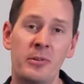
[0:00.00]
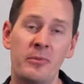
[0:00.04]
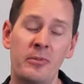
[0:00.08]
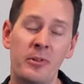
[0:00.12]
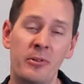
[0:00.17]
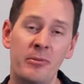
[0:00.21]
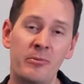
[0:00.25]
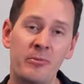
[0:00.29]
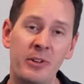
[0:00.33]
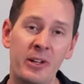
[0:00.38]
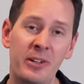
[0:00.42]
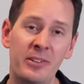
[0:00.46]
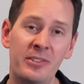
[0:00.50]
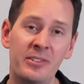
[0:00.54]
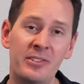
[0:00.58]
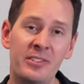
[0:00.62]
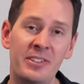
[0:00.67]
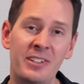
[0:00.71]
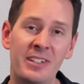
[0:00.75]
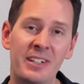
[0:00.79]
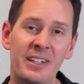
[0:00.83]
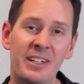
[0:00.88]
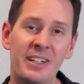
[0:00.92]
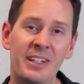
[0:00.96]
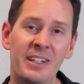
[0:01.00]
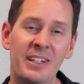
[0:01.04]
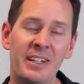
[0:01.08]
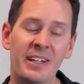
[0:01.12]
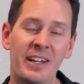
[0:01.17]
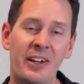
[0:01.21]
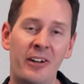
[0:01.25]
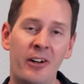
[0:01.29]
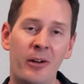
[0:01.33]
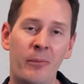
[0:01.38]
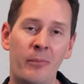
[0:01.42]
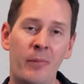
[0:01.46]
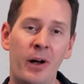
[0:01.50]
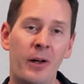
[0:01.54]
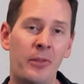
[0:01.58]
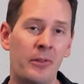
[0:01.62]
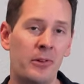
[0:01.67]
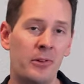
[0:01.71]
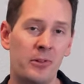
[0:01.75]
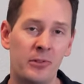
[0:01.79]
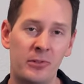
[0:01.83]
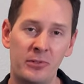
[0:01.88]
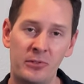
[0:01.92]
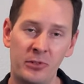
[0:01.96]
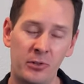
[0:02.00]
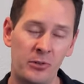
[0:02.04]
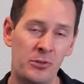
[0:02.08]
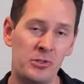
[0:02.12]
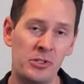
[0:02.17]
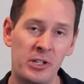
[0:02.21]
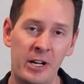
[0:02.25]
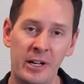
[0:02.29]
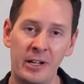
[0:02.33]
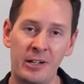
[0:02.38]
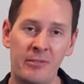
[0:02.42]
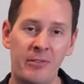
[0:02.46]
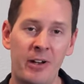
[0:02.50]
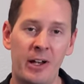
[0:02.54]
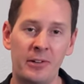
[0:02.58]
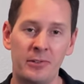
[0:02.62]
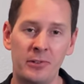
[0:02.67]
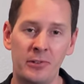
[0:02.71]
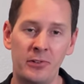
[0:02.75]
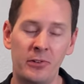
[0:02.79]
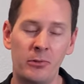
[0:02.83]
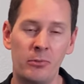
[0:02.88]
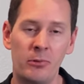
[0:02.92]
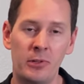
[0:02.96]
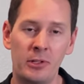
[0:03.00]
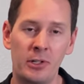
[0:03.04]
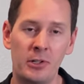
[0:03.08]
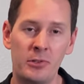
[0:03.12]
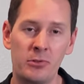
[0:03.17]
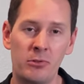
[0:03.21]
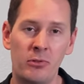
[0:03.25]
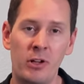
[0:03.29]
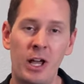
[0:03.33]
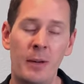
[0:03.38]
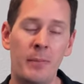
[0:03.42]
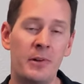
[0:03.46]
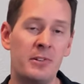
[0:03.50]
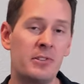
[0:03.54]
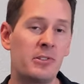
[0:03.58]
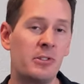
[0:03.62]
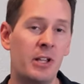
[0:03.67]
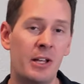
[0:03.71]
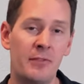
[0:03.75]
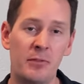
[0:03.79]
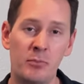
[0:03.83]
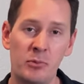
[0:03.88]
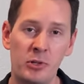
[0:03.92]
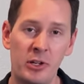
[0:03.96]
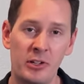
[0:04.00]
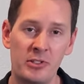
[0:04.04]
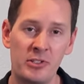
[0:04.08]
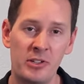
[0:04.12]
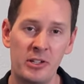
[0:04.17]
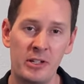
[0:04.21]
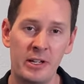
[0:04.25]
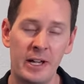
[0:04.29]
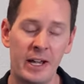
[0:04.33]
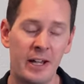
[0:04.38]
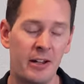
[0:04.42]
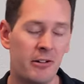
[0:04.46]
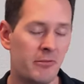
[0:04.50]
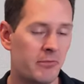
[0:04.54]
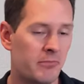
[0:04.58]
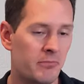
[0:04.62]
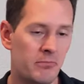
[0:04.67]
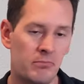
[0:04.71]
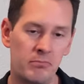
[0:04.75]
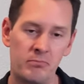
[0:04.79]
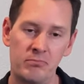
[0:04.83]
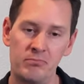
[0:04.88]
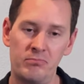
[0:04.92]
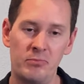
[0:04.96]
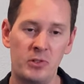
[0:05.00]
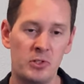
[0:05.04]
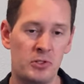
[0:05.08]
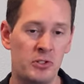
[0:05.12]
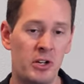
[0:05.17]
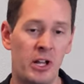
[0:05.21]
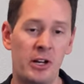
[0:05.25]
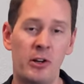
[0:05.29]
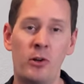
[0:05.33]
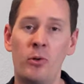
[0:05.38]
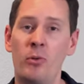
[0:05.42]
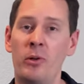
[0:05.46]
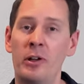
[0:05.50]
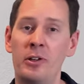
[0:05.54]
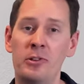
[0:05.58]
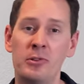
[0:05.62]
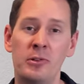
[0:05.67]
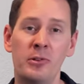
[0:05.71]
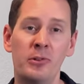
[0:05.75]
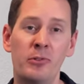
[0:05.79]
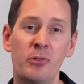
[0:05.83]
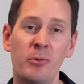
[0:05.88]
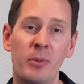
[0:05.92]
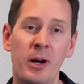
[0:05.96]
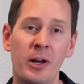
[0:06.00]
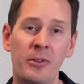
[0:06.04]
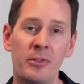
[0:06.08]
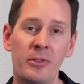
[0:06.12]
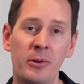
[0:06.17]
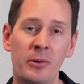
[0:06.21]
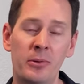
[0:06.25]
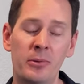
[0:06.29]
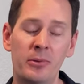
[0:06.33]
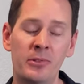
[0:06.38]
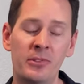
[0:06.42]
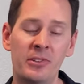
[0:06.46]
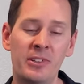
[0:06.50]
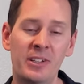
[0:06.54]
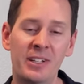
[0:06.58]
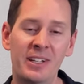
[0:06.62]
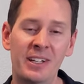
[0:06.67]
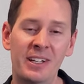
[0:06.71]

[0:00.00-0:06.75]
of their face, other certain genetic factors that really control how much saliva production they have. There's not a whole lot you can do about those.